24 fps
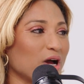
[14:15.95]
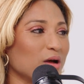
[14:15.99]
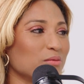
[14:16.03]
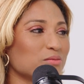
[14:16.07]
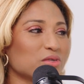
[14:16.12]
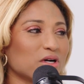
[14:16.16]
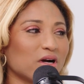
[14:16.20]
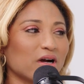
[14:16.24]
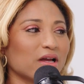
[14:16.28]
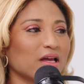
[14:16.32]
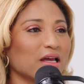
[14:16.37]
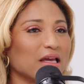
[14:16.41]
I'm
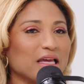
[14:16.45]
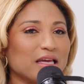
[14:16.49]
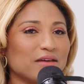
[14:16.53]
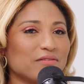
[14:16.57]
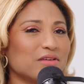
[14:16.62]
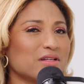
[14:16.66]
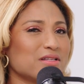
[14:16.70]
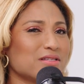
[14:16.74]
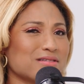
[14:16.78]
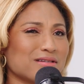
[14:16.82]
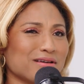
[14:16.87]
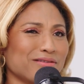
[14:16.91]
talking
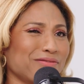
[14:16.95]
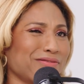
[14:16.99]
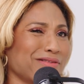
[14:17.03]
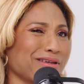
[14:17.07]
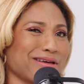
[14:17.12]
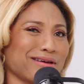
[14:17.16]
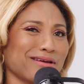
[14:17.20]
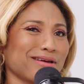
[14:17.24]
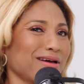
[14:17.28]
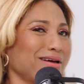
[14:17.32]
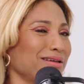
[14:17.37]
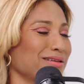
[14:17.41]
even stuff
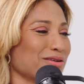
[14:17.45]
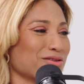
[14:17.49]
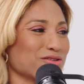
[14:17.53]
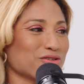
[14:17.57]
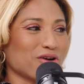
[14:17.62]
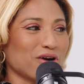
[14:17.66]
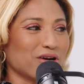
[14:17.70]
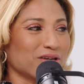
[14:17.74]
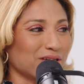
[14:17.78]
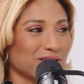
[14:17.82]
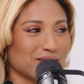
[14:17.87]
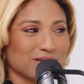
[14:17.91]
like
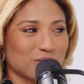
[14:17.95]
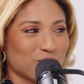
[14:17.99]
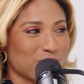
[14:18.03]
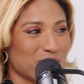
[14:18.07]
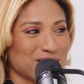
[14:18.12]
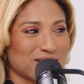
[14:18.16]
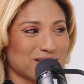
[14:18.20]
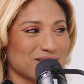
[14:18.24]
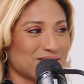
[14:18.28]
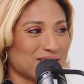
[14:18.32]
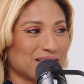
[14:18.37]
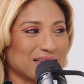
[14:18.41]
electronic
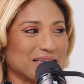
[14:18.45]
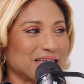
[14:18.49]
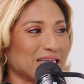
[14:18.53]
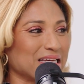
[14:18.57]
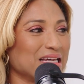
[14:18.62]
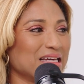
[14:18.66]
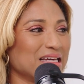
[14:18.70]
wise, like